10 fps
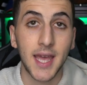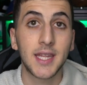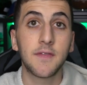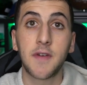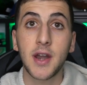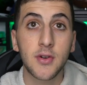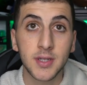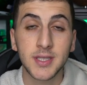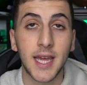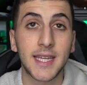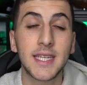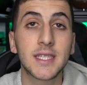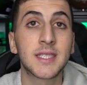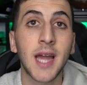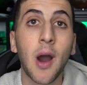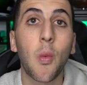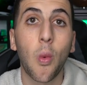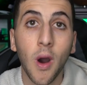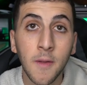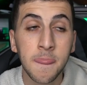any veterans that he does not
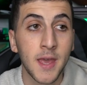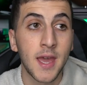want.